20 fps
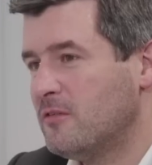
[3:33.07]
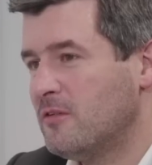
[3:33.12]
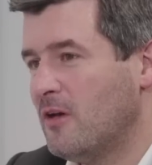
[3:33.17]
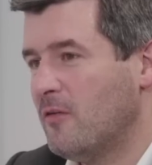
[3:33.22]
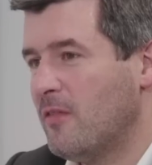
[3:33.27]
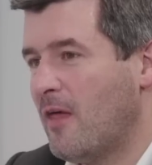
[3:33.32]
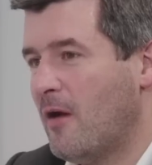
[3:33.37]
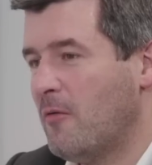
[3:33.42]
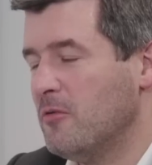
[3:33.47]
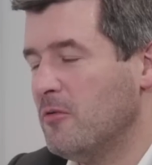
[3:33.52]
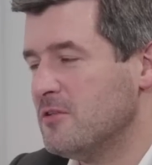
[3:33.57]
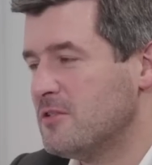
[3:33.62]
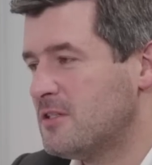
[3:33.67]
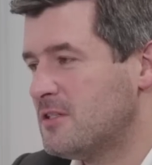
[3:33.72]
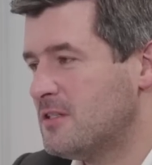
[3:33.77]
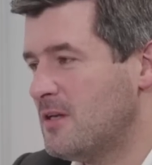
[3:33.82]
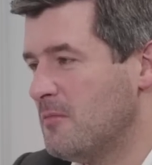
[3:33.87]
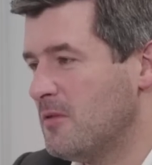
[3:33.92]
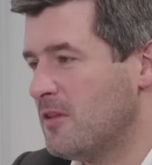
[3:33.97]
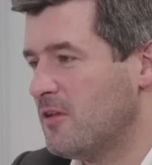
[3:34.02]
So that was
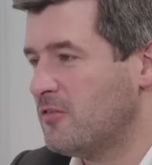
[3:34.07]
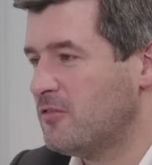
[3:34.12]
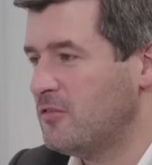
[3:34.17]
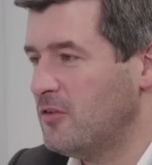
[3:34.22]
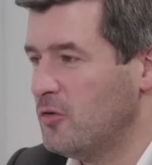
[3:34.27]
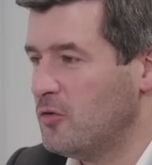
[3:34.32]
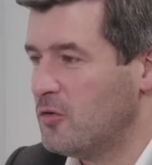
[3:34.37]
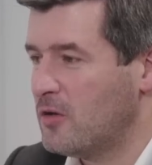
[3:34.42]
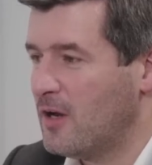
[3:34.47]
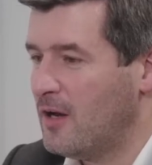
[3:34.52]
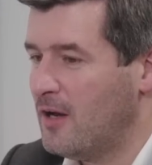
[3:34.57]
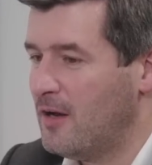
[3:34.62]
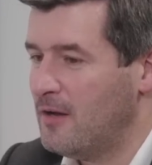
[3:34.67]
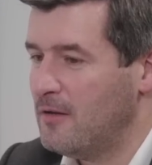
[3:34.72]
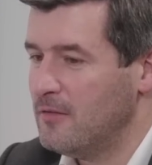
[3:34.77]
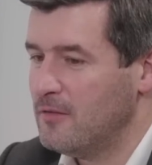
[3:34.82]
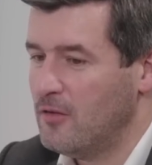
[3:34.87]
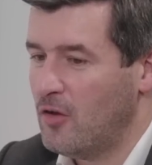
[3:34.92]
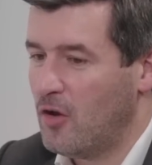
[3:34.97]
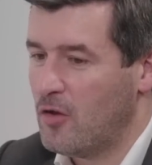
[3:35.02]
some of the
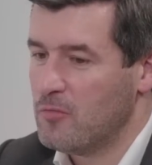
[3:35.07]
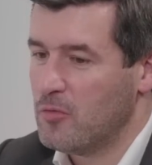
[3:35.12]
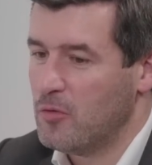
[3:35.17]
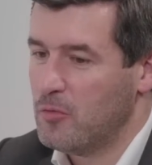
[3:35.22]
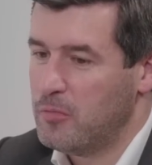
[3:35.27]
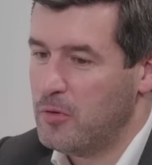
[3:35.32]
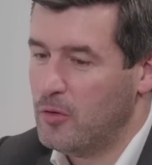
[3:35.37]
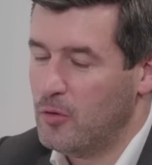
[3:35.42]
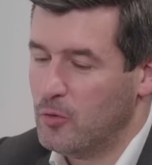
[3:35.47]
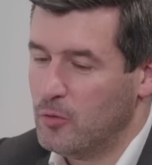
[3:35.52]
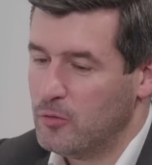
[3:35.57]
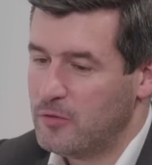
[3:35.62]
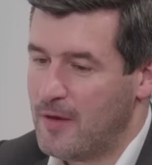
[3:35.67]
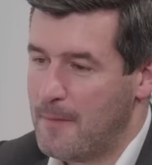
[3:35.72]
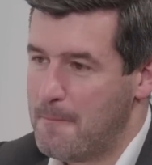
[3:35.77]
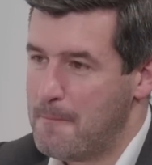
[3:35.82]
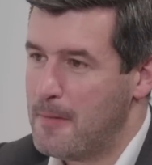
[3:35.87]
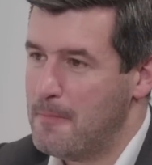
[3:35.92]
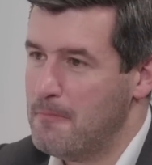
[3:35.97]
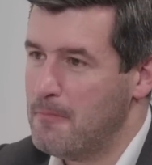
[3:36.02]
snooker, 9-ball pool,
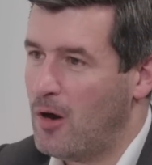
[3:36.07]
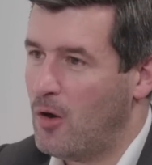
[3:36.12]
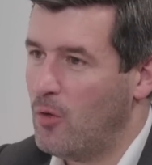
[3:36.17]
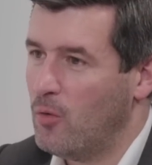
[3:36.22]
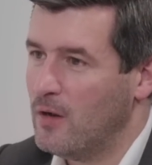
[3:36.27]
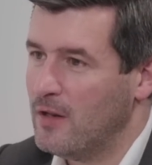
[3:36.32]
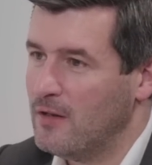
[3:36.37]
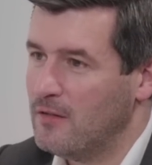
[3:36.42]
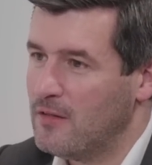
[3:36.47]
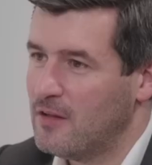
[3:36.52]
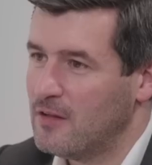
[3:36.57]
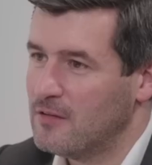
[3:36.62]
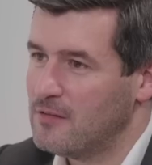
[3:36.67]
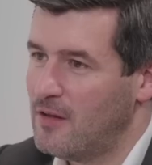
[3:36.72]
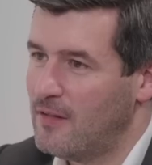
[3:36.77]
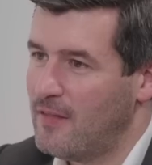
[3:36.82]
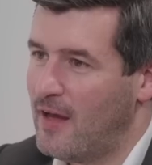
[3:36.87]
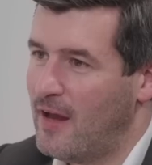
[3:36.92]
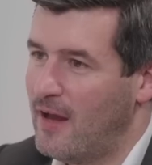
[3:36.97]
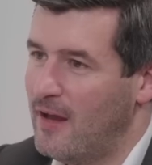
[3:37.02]
10-pin bowling, things
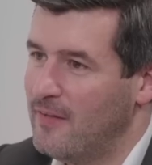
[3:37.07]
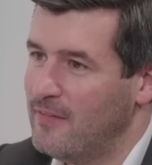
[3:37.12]
like that.